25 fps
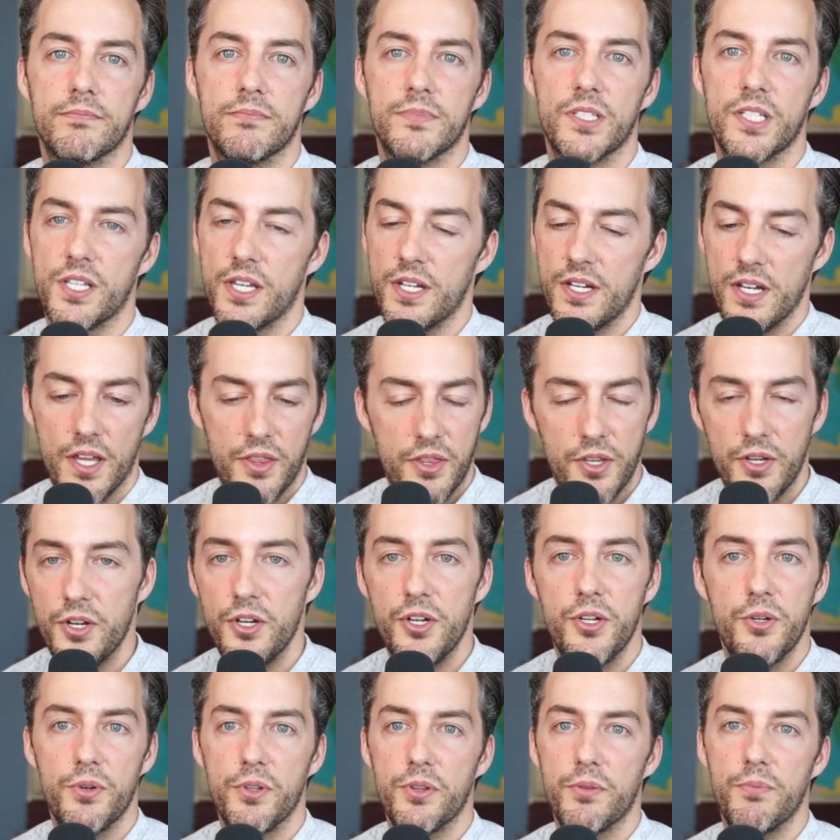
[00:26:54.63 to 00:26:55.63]
This had nothing to
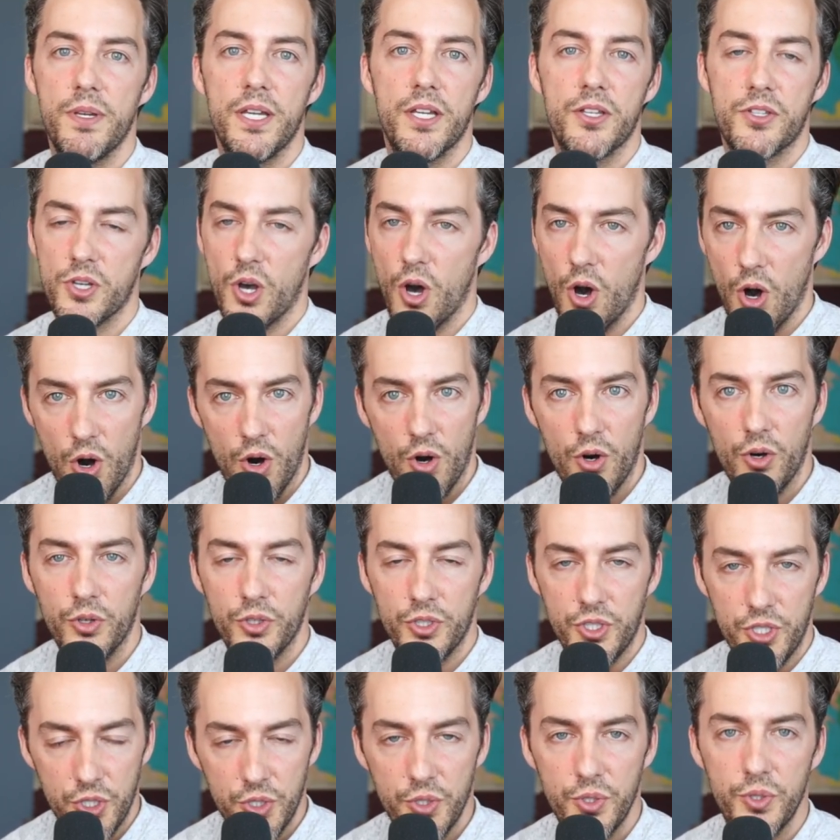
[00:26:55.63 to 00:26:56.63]
do with me. It's
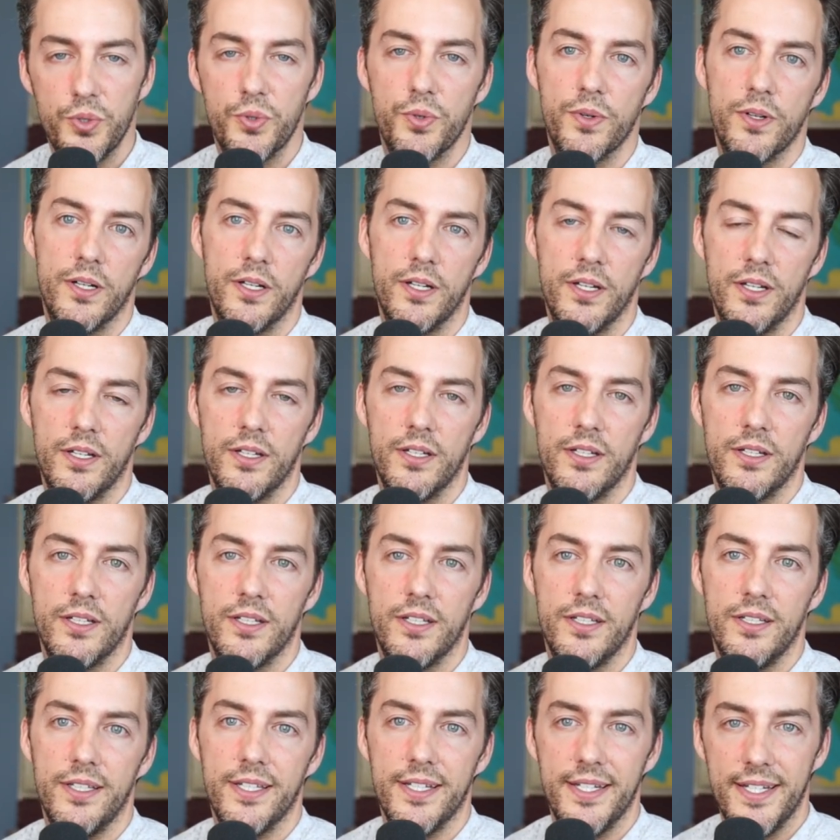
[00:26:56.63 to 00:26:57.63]
all you.
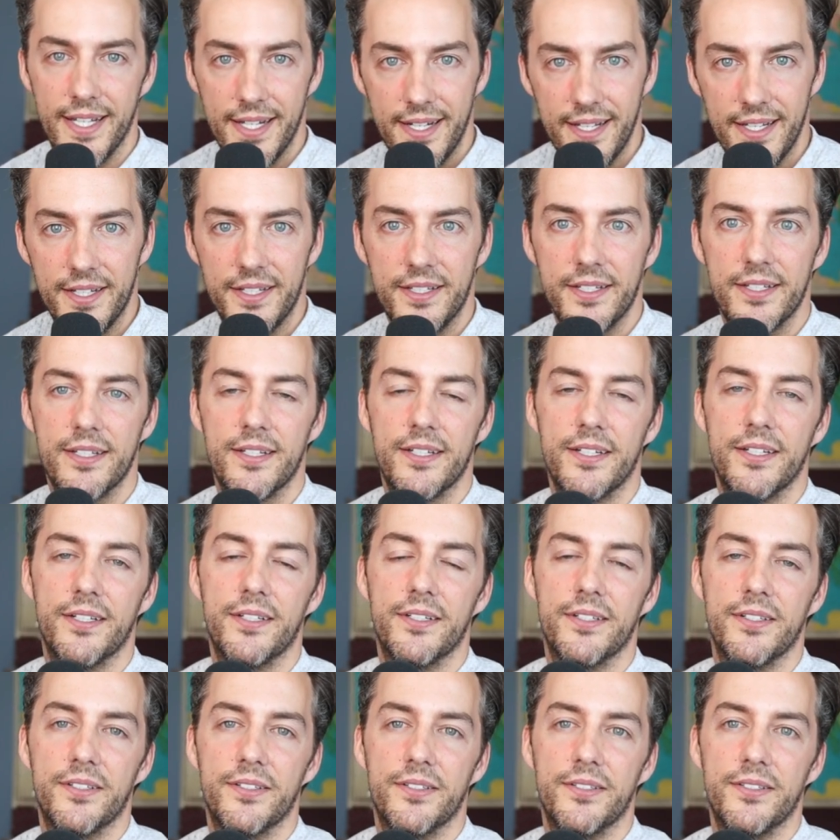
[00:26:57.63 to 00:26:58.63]
You did it.
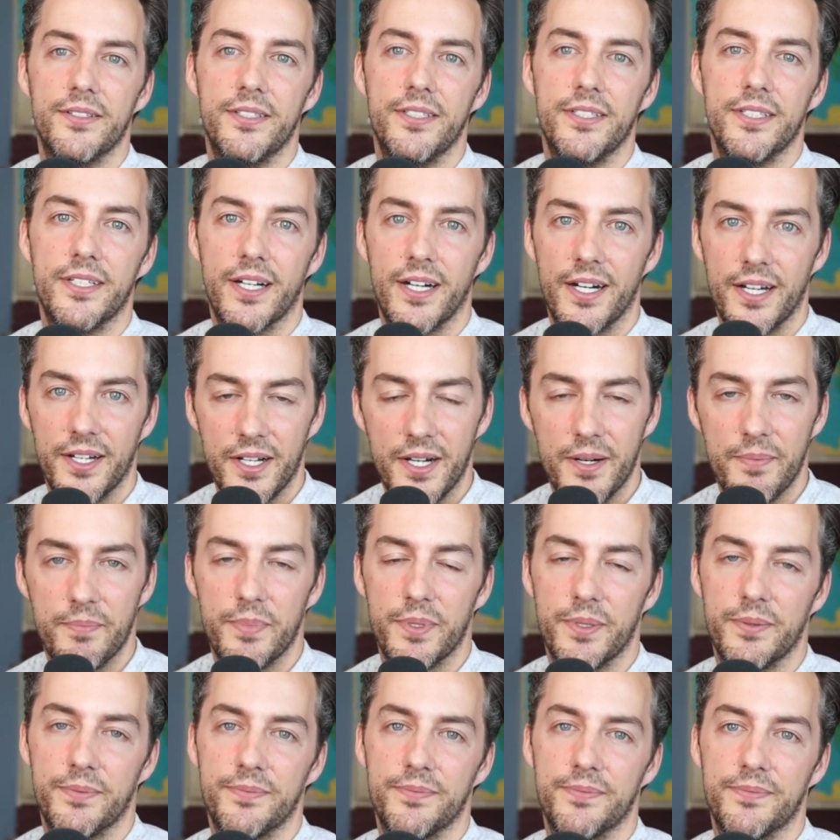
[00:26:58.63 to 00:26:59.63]
You got up.